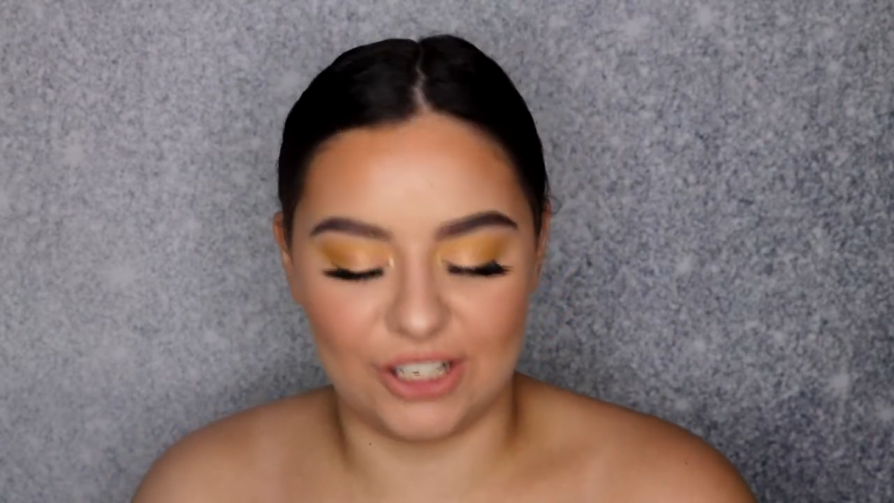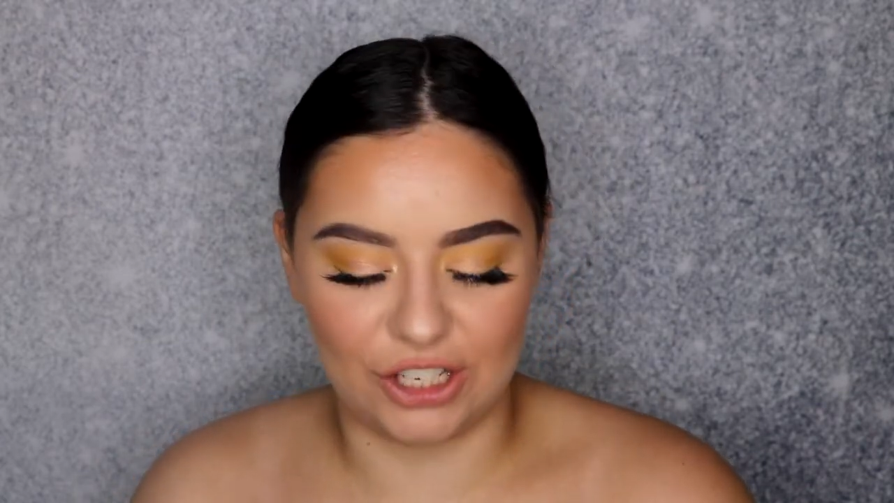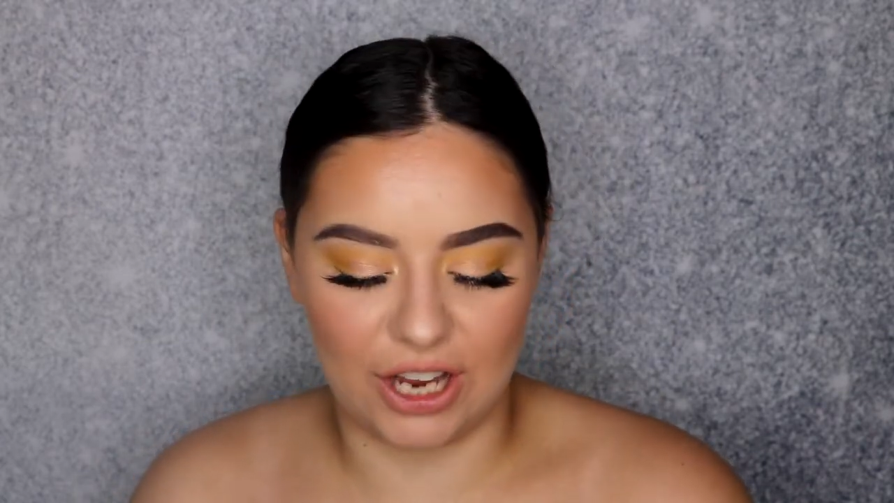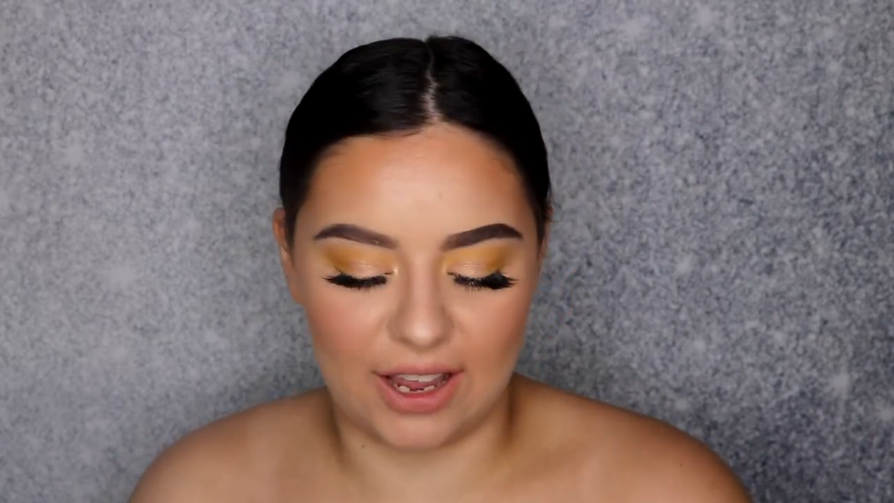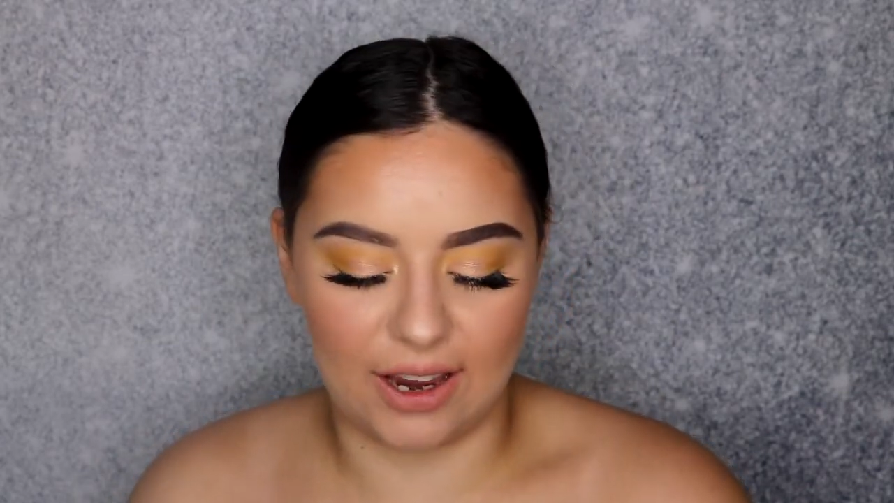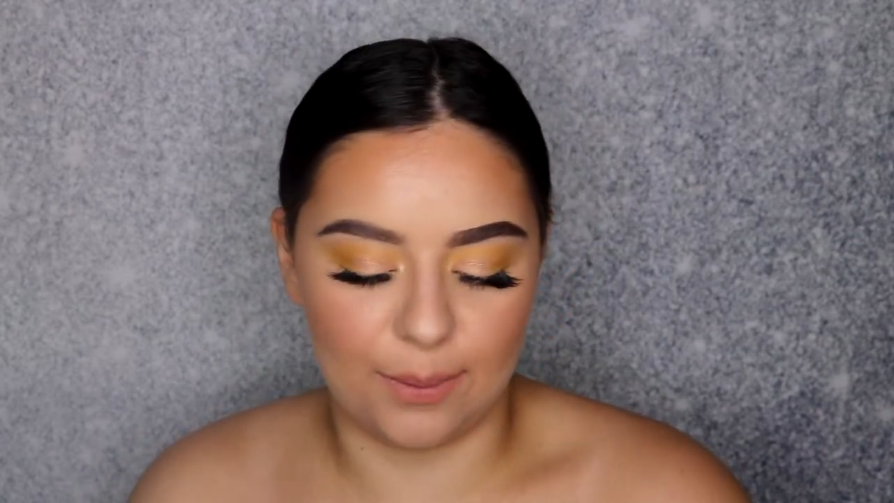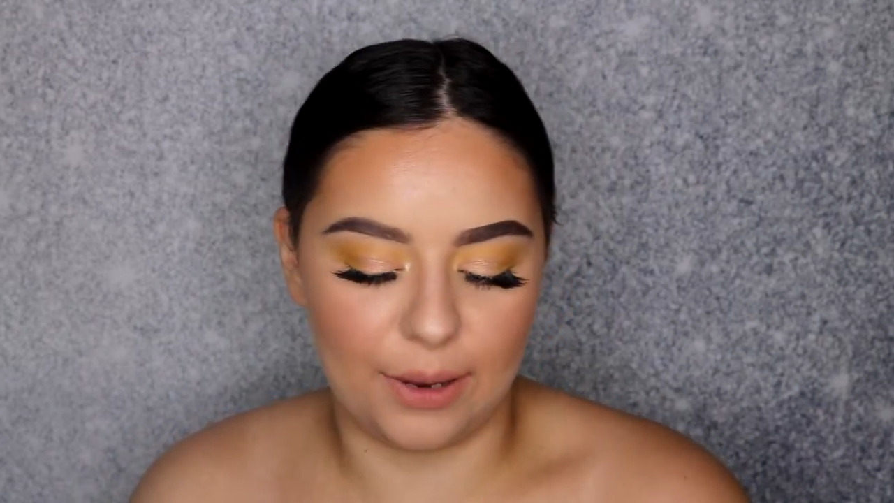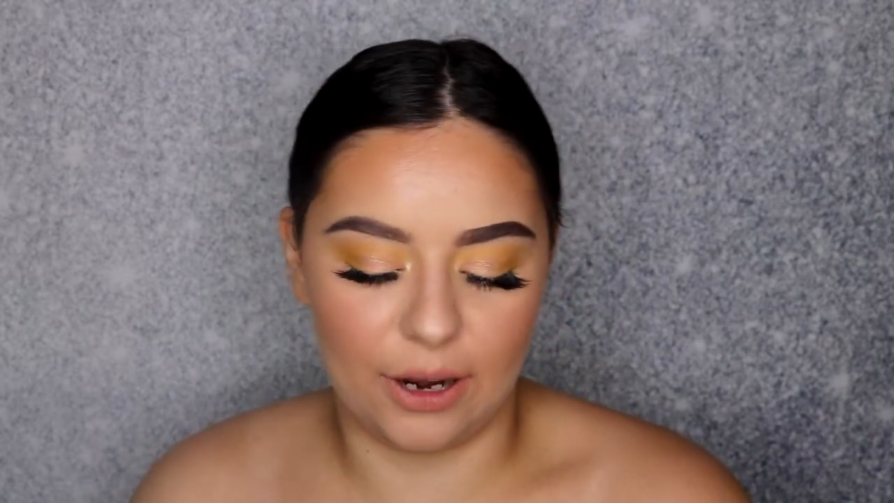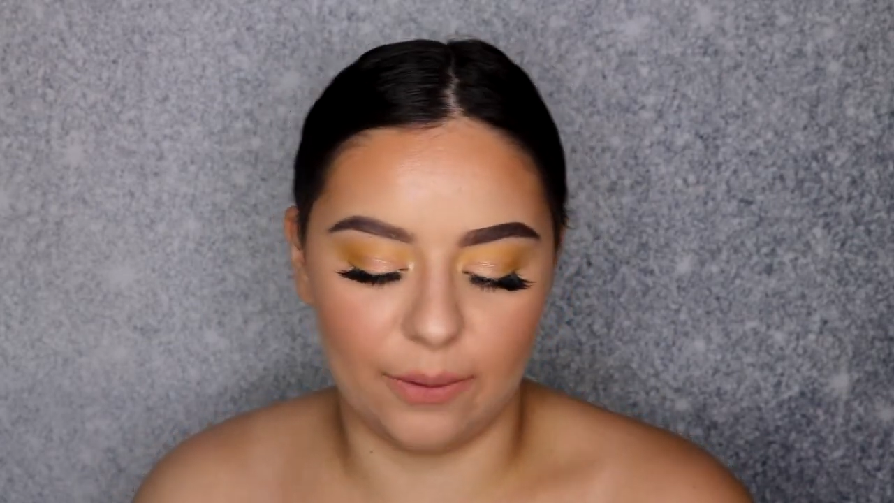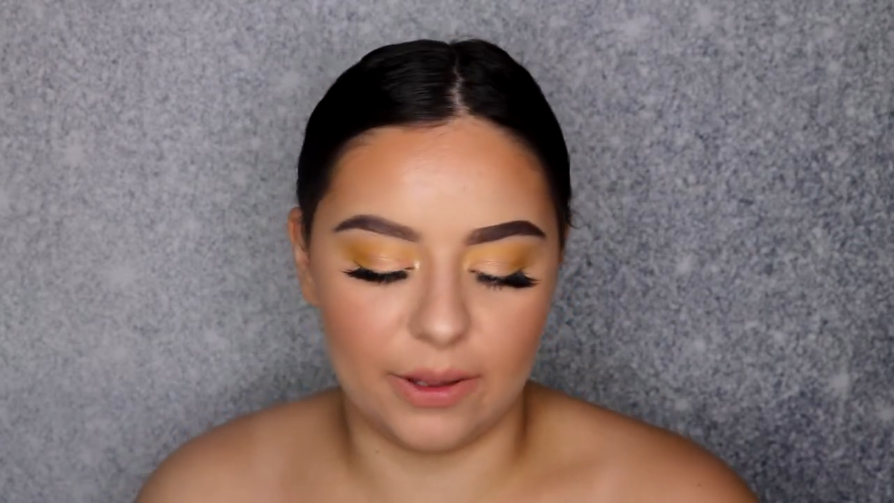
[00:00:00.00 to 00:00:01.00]
shade
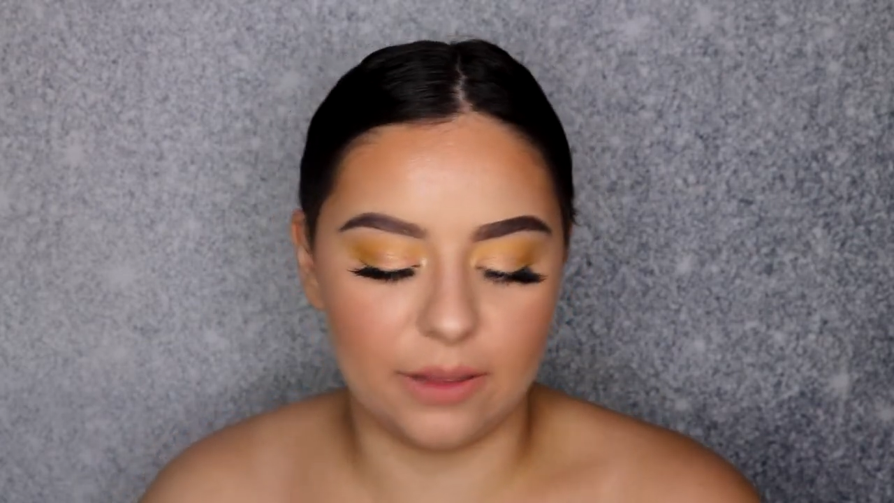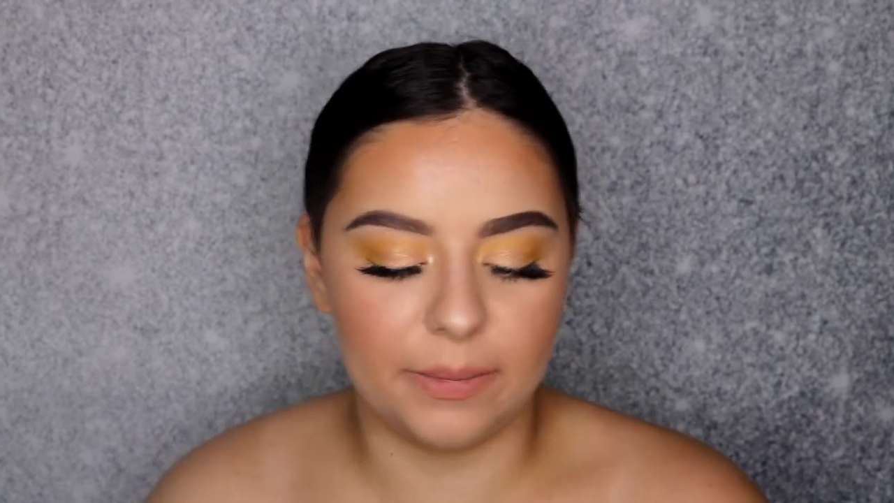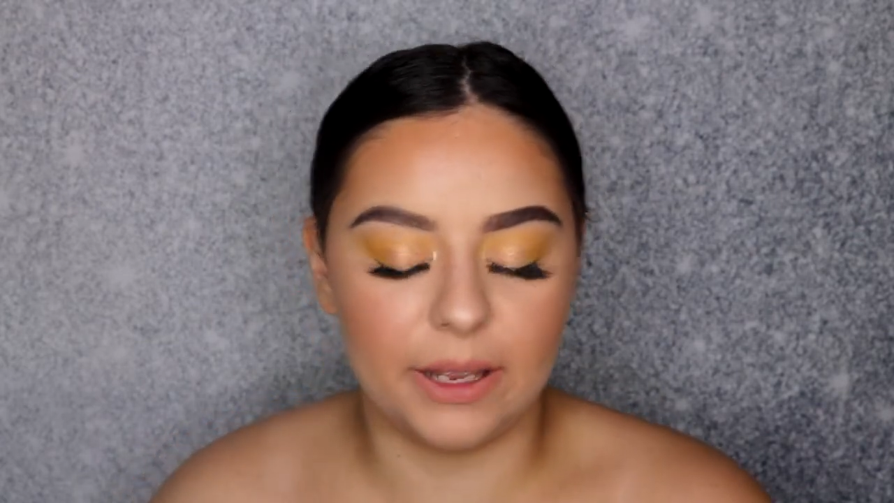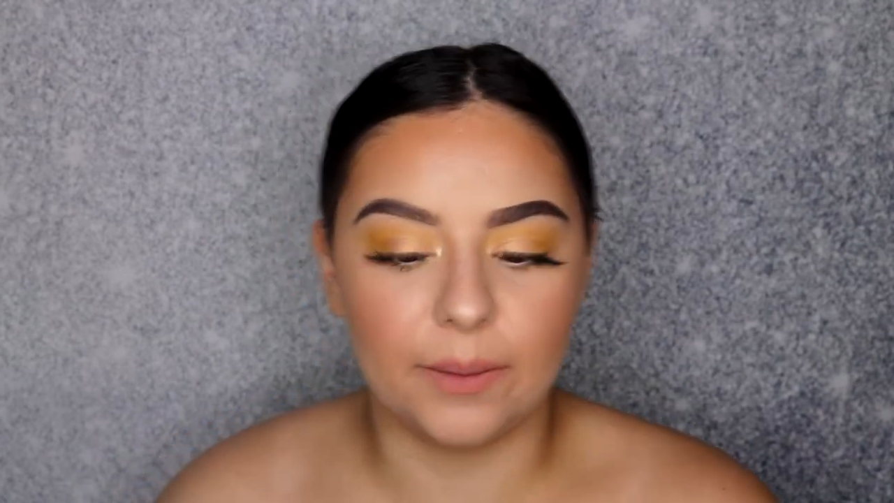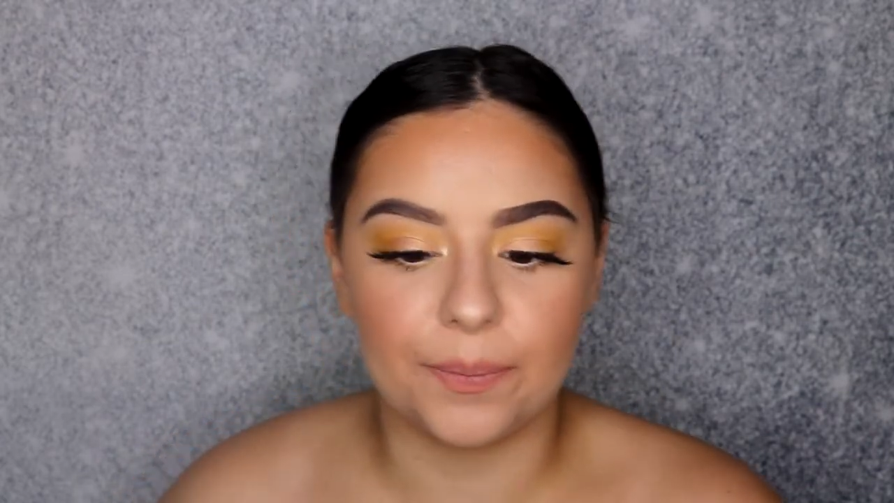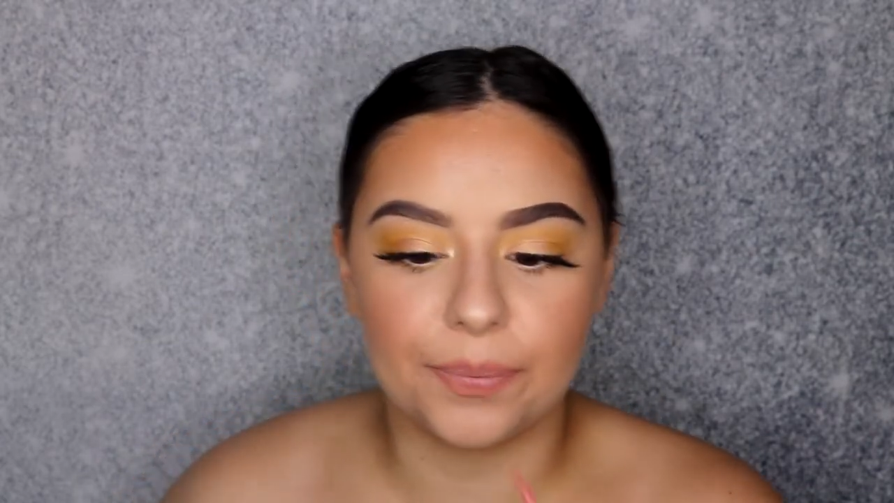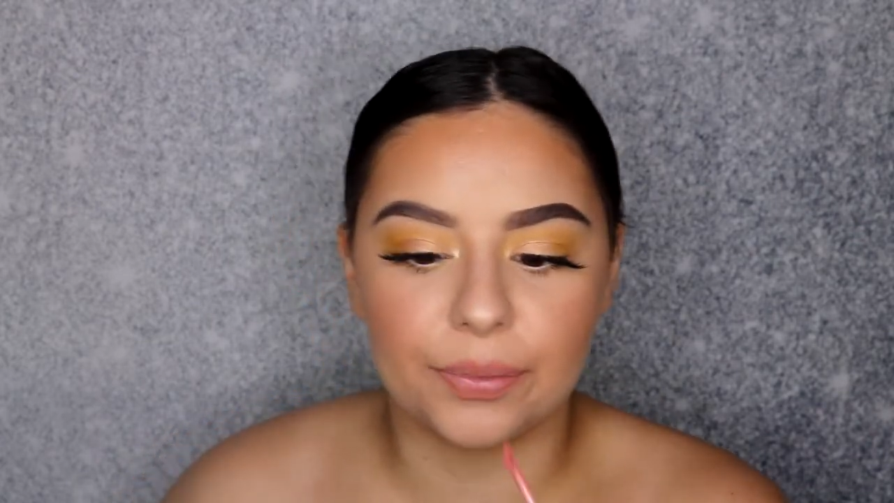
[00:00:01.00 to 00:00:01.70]
Bear With Me.